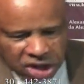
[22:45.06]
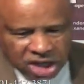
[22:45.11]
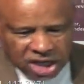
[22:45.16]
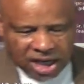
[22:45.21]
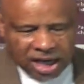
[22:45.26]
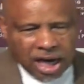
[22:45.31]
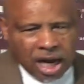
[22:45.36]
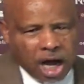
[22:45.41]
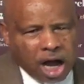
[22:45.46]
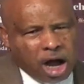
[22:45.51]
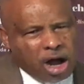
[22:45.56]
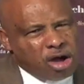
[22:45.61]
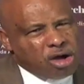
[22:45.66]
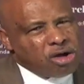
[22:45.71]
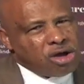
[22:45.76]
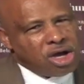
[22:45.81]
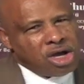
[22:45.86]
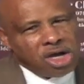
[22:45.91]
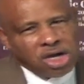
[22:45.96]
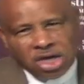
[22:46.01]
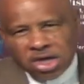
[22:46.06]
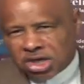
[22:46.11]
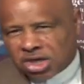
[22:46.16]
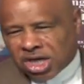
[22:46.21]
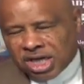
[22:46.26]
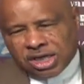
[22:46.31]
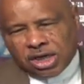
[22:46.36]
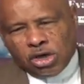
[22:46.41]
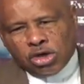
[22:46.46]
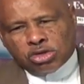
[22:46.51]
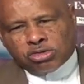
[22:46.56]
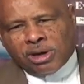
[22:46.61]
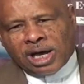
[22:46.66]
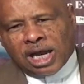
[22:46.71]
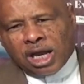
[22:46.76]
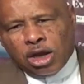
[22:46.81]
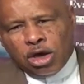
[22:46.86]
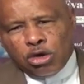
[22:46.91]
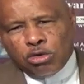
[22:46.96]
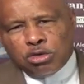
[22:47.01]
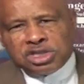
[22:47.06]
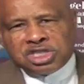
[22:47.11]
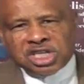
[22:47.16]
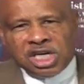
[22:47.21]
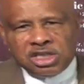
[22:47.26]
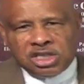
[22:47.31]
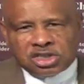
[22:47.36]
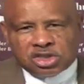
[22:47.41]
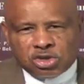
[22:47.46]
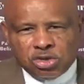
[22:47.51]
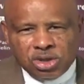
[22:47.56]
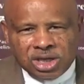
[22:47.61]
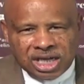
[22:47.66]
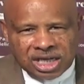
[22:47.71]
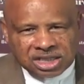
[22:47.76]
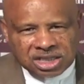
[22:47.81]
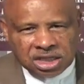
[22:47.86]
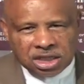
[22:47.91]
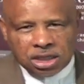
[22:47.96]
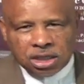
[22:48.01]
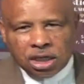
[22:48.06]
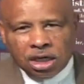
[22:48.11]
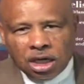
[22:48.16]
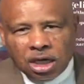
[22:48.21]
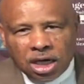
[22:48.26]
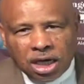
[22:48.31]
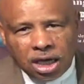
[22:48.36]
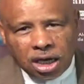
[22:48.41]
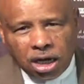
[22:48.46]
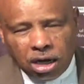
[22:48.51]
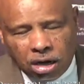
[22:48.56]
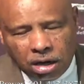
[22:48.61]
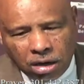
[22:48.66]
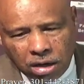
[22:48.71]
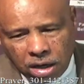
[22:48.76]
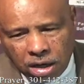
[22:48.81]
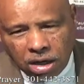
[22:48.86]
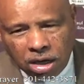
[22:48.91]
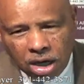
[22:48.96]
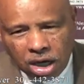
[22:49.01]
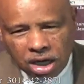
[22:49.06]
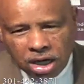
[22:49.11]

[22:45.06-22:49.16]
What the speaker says: Hello? That goes right along with Sunday school lesson. Hello?